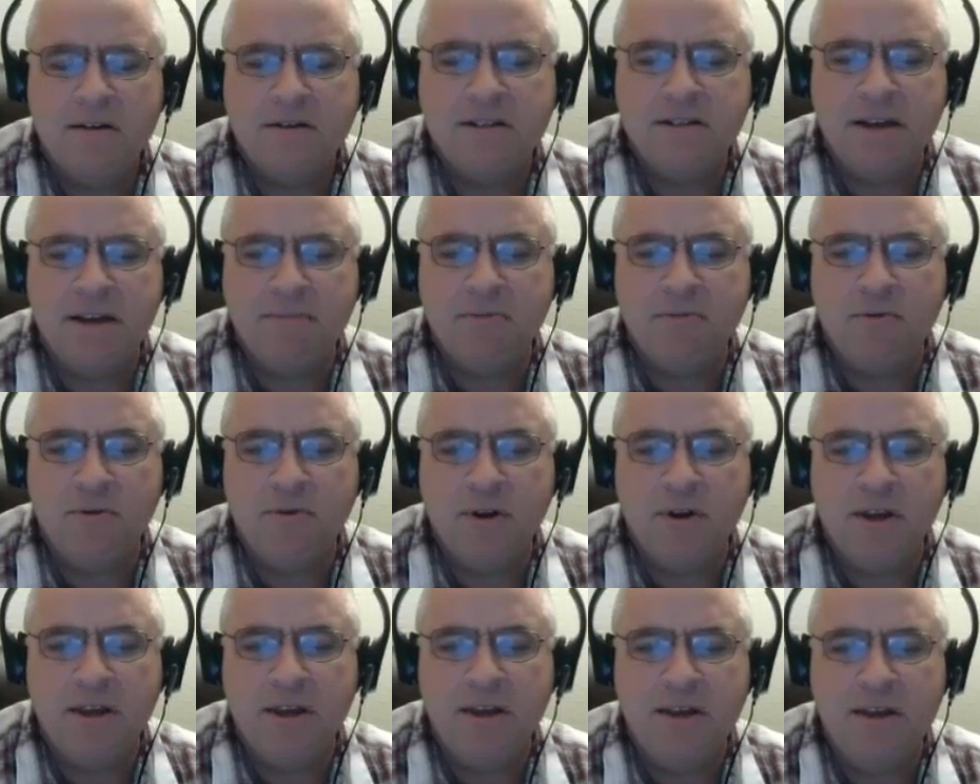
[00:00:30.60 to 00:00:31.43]
Step
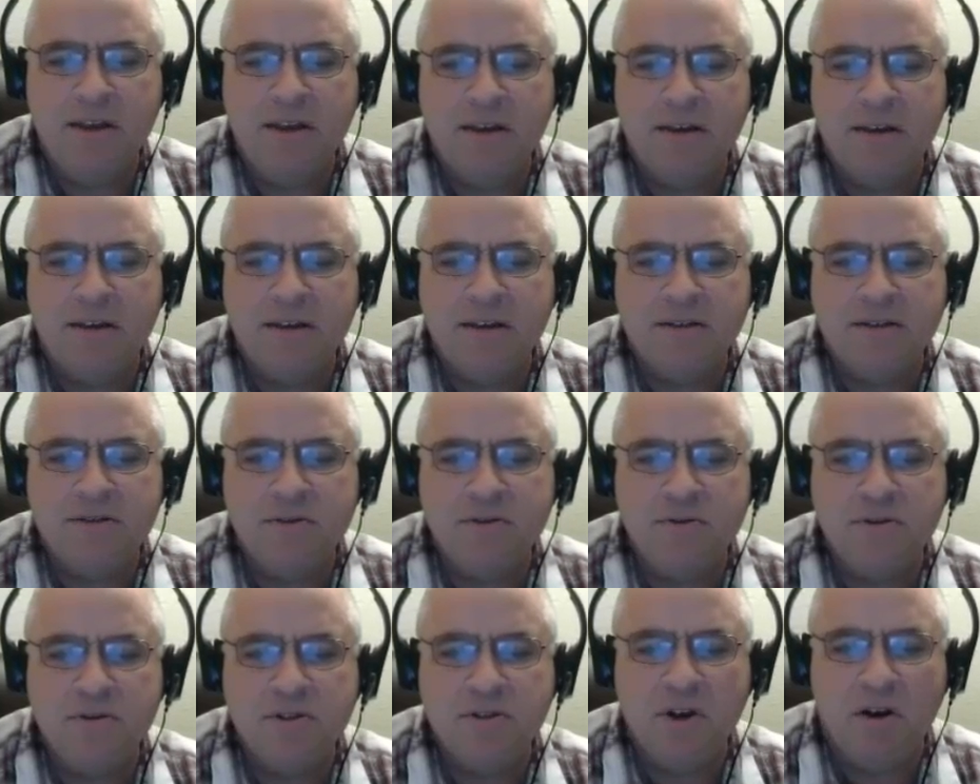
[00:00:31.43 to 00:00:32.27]
3 is
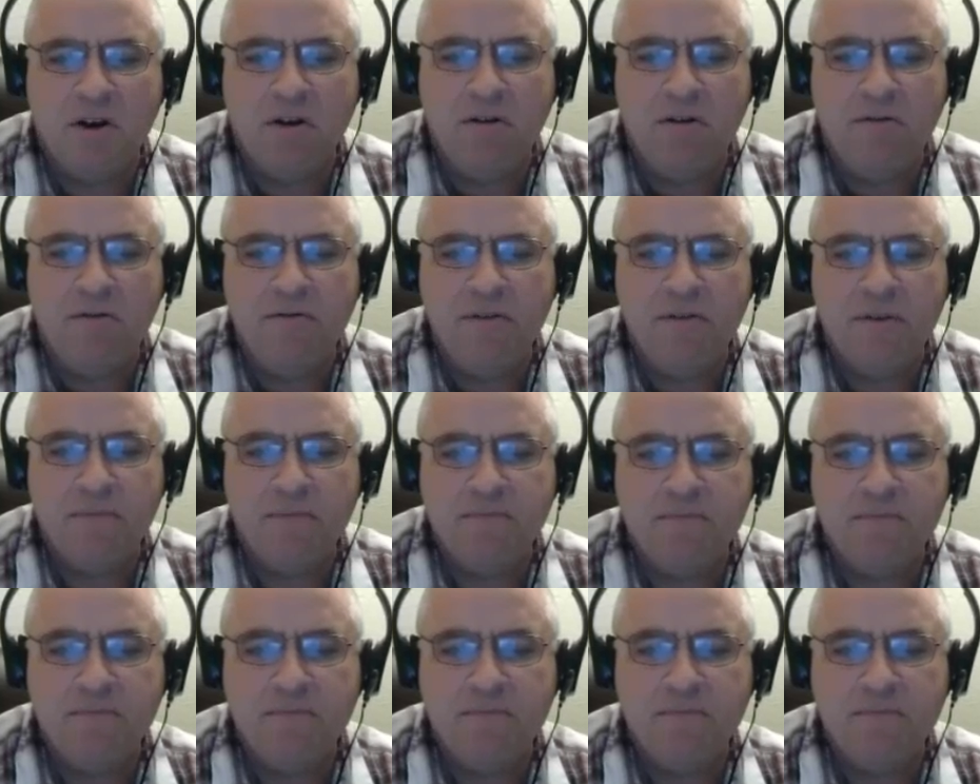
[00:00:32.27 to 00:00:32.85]
to solve.